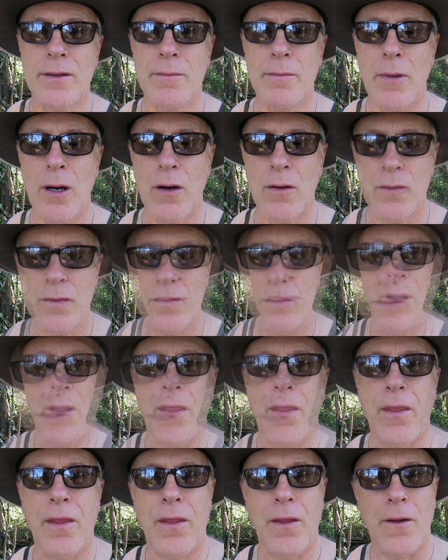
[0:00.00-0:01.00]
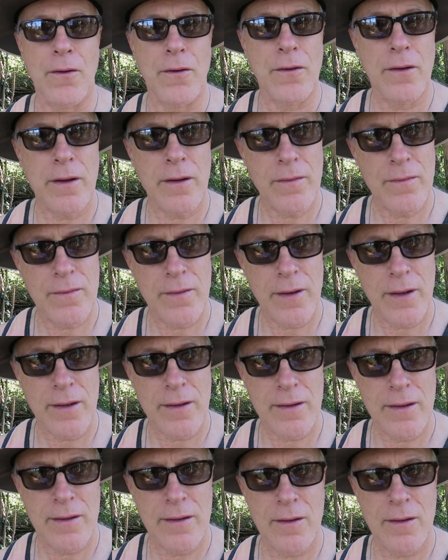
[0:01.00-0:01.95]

the most. At 30 feet?